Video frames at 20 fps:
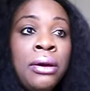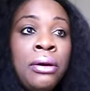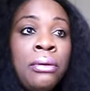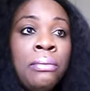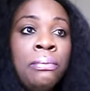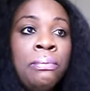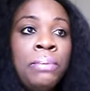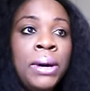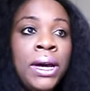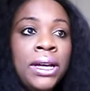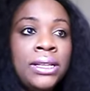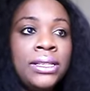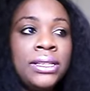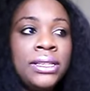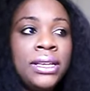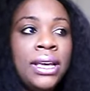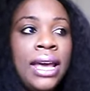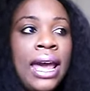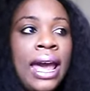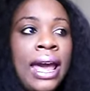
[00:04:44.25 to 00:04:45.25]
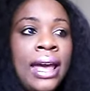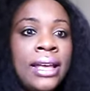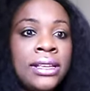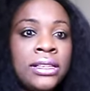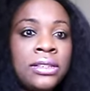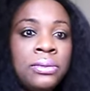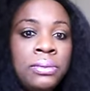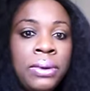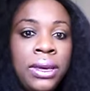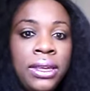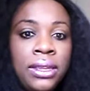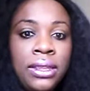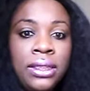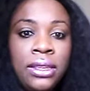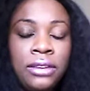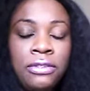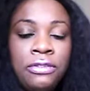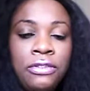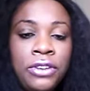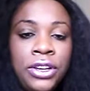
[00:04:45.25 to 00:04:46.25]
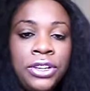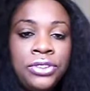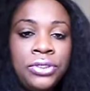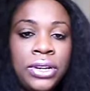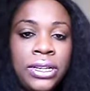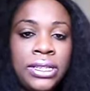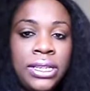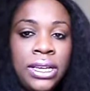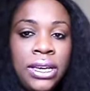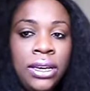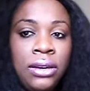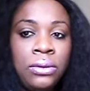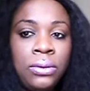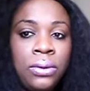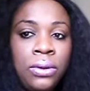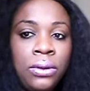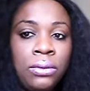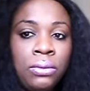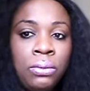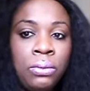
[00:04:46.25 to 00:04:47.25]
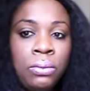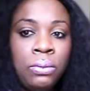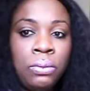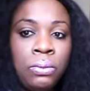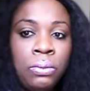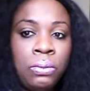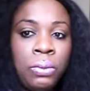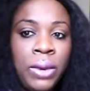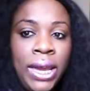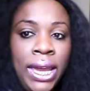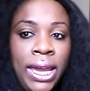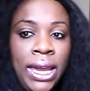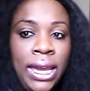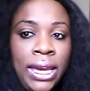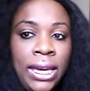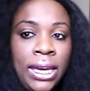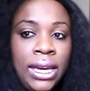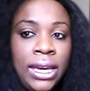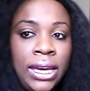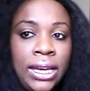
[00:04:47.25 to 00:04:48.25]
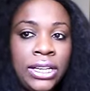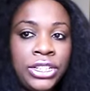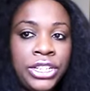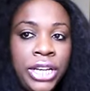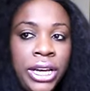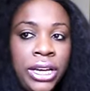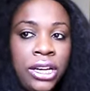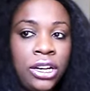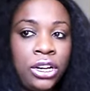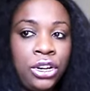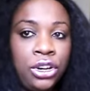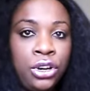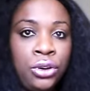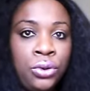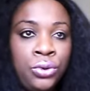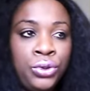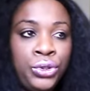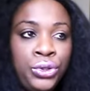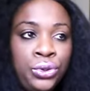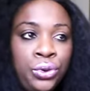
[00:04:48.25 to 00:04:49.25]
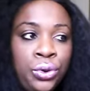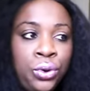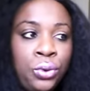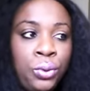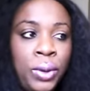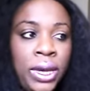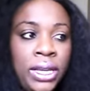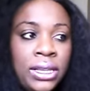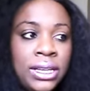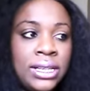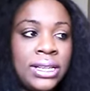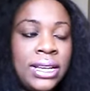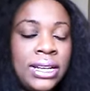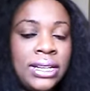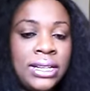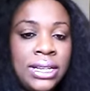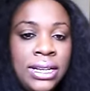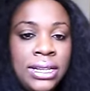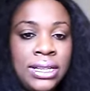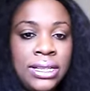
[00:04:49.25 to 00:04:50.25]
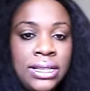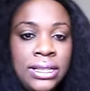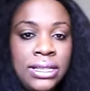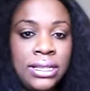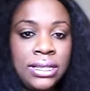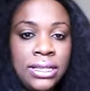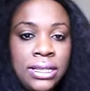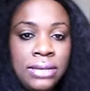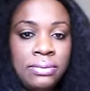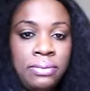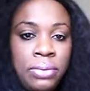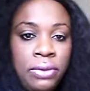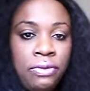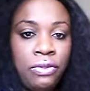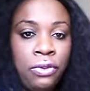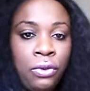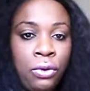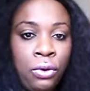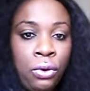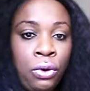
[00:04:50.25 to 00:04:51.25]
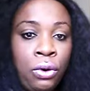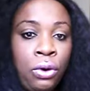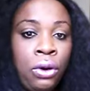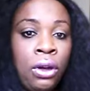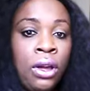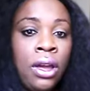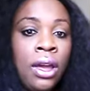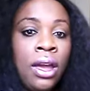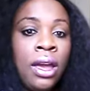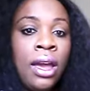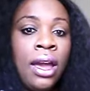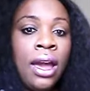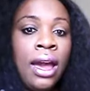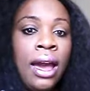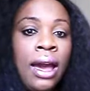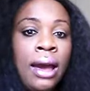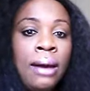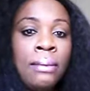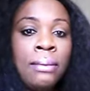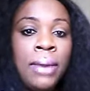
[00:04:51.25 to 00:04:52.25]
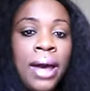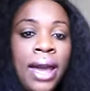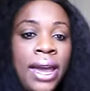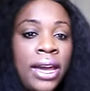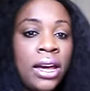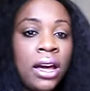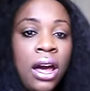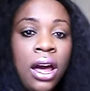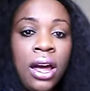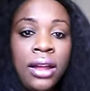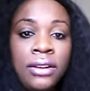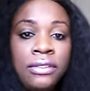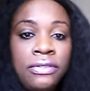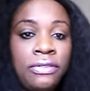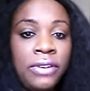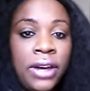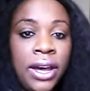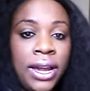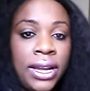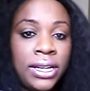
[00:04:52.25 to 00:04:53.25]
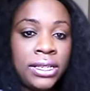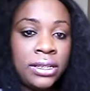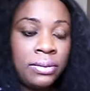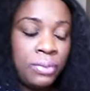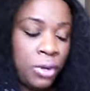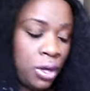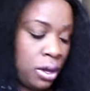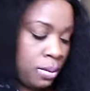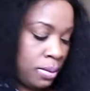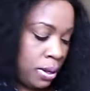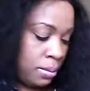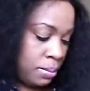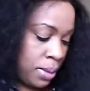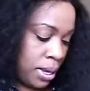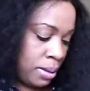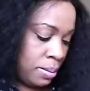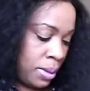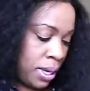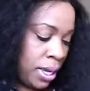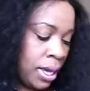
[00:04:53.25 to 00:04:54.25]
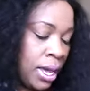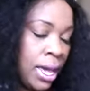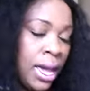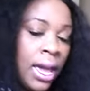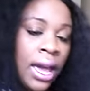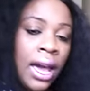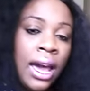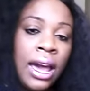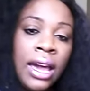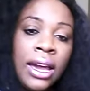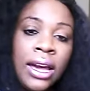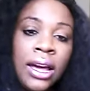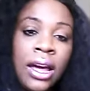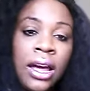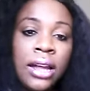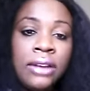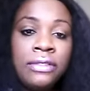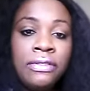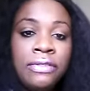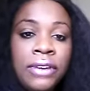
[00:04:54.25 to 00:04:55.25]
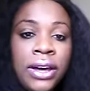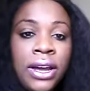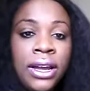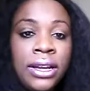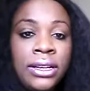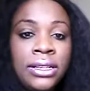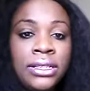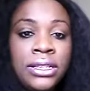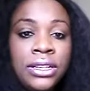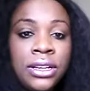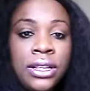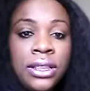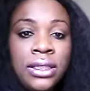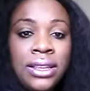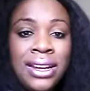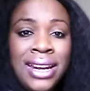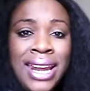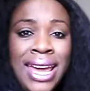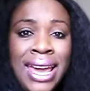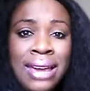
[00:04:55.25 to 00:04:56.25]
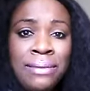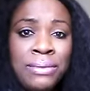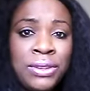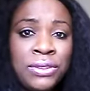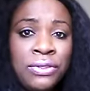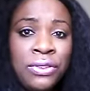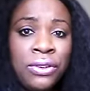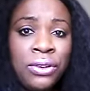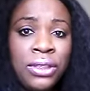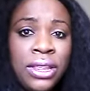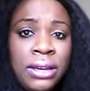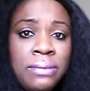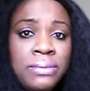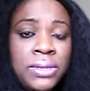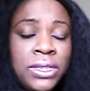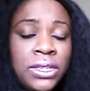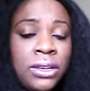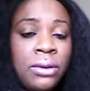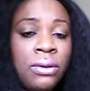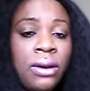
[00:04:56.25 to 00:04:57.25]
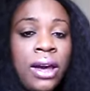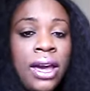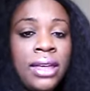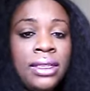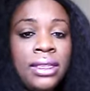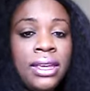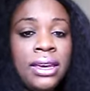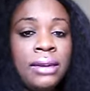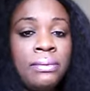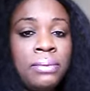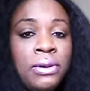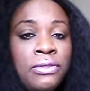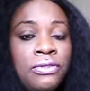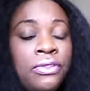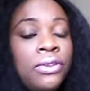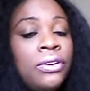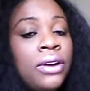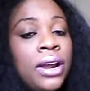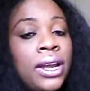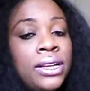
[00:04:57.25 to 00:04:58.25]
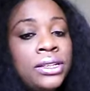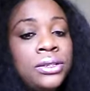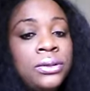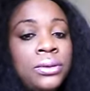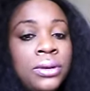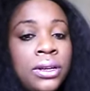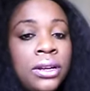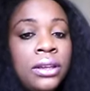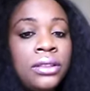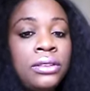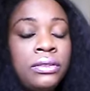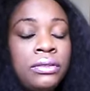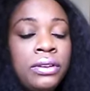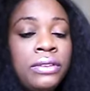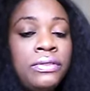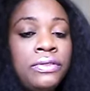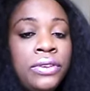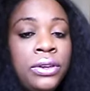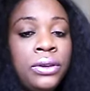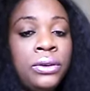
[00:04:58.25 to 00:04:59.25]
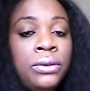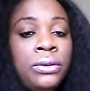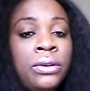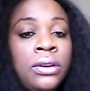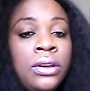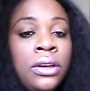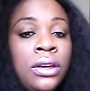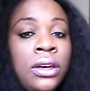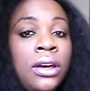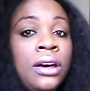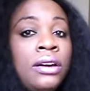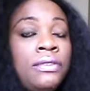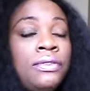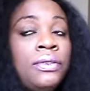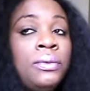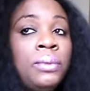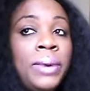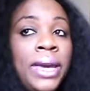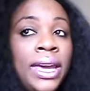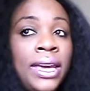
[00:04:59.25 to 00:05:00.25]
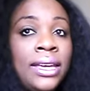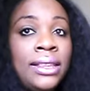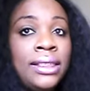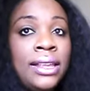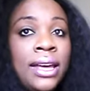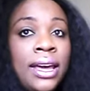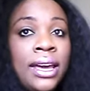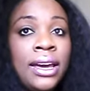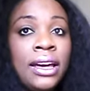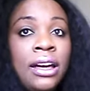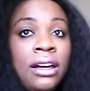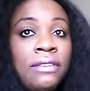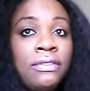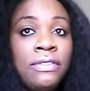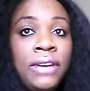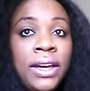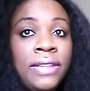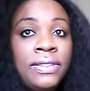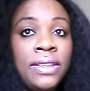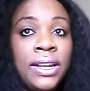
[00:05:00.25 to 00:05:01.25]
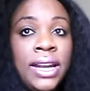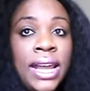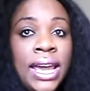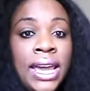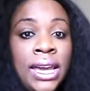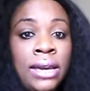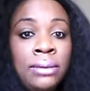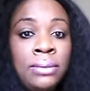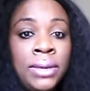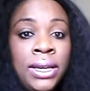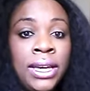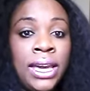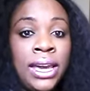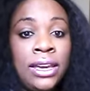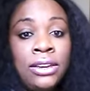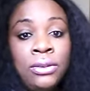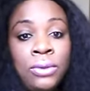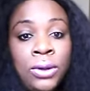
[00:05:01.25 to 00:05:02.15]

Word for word: But as with the Free Tress Equal wig, shake and go short wig that I did before, um, I can't find, I'm coming baby, I can't find the names for them. So I think before I do another review of a wig that I can't find the name and get you all